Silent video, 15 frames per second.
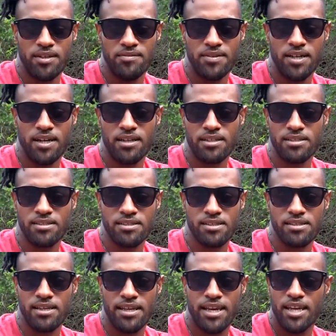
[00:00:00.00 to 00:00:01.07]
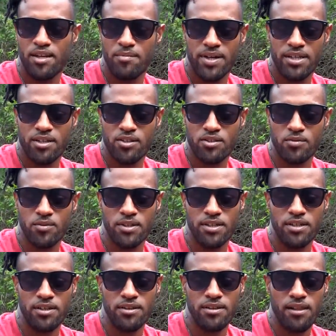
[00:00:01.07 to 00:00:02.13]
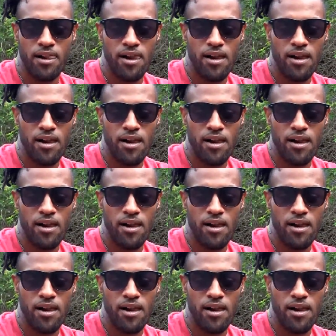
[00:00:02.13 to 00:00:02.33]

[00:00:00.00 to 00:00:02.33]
of darkness, just like anybody else would, right. you know.